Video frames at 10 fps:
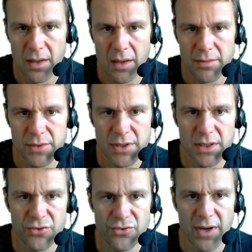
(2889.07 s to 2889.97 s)
just
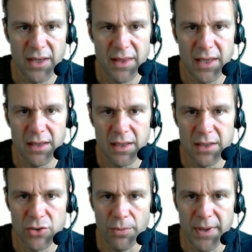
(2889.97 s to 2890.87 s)
going to drag that.
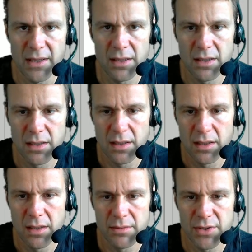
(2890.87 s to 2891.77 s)
Stop it.
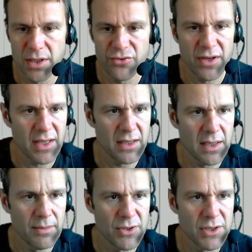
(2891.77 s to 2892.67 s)
Just going to drag that into
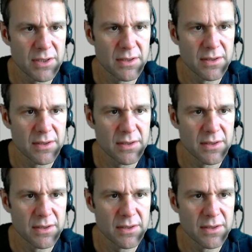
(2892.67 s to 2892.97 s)
images.